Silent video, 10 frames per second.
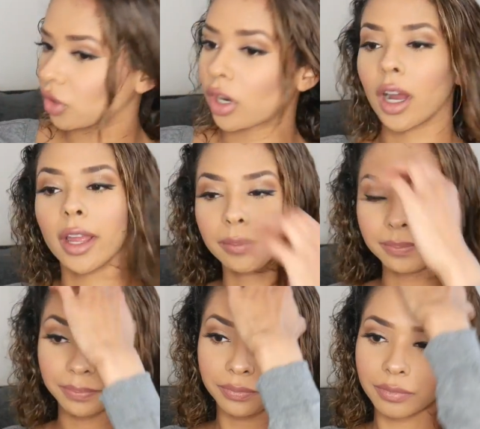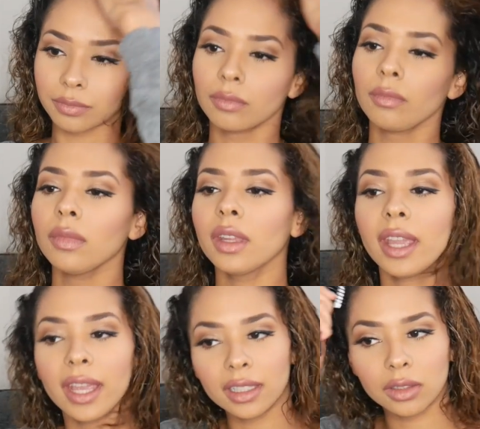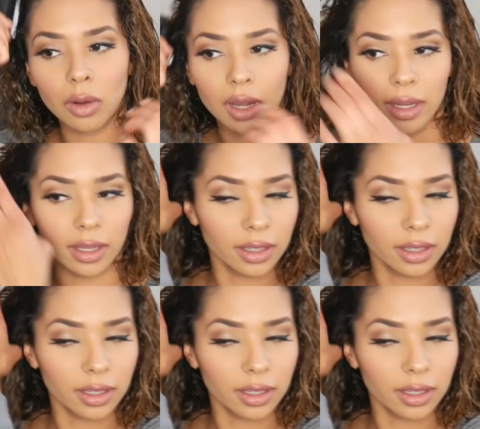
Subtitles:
dry, it is quite